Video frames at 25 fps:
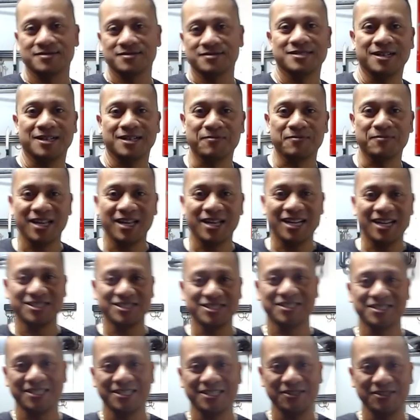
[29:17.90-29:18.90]
I'm
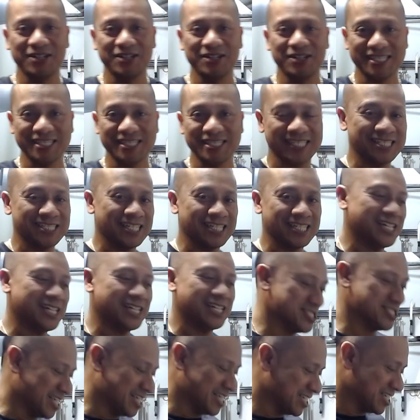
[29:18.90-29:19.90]
glad you guys get to catch
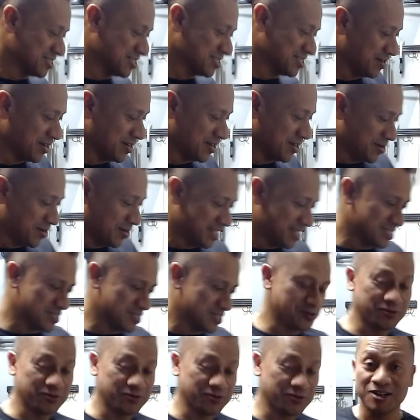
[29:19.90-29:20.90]
that. So anyway,
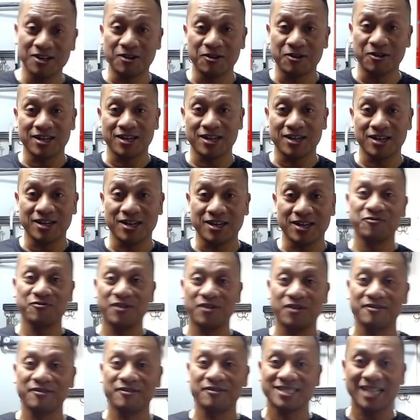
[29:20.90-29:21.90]
so you know, life's
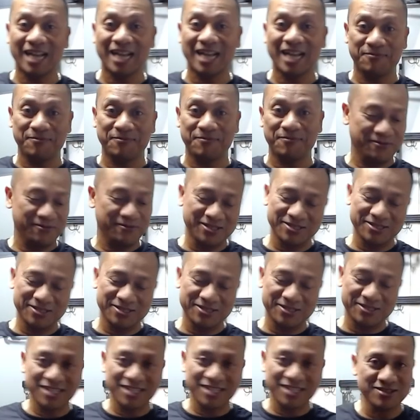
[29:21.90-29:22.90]
very adaptive. You know,
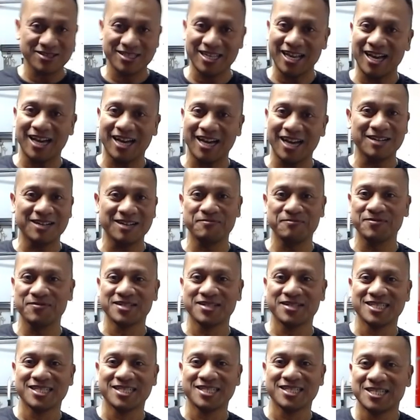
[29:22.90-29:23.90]
single dad, I'm
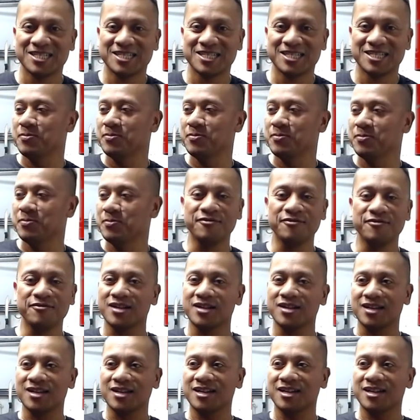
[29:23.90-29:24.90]
could be living a
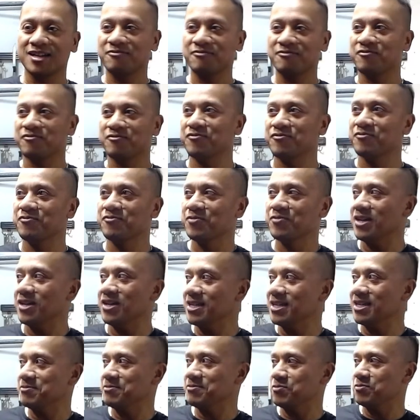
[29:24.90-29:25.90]
life when I
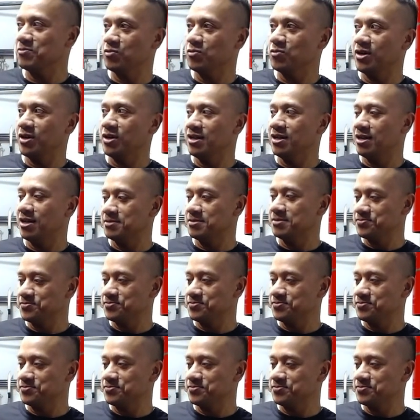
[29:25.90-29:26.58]
when um